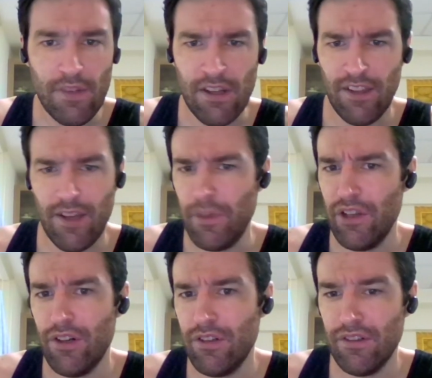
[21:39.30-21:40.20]
Let me
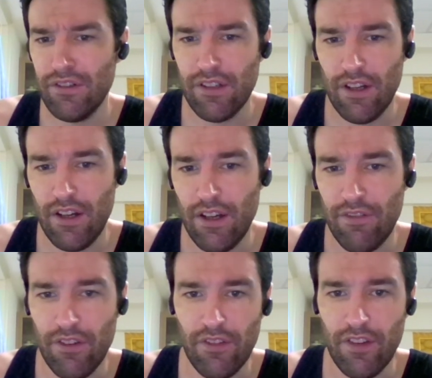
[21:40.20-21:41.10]
know if
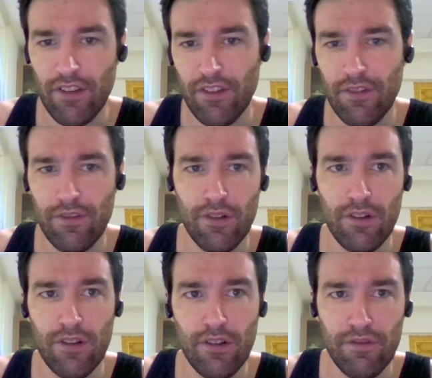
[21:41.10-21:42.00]
there's things
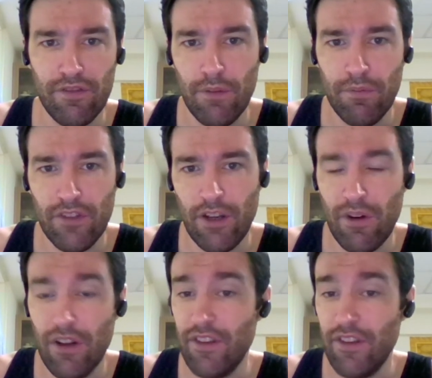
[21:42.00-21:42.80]
from Taiwan